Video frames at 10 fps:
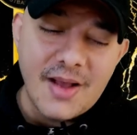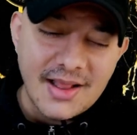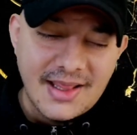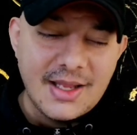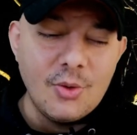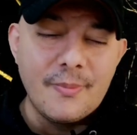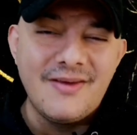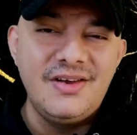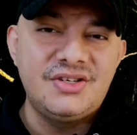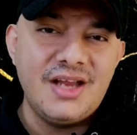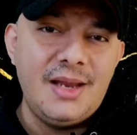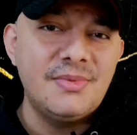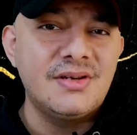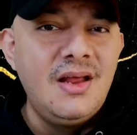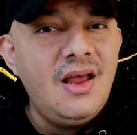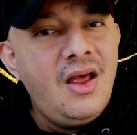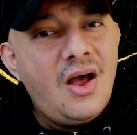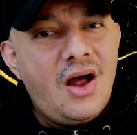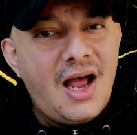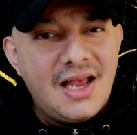but I think it will be Reece James
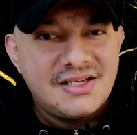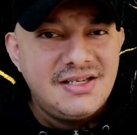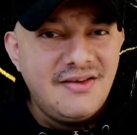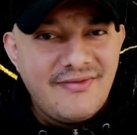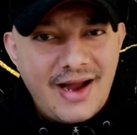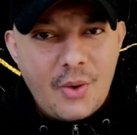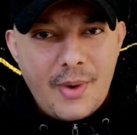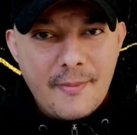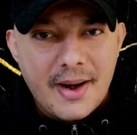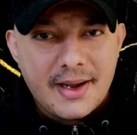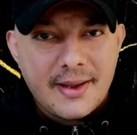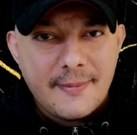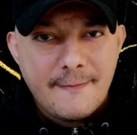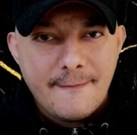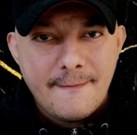as the right wing back.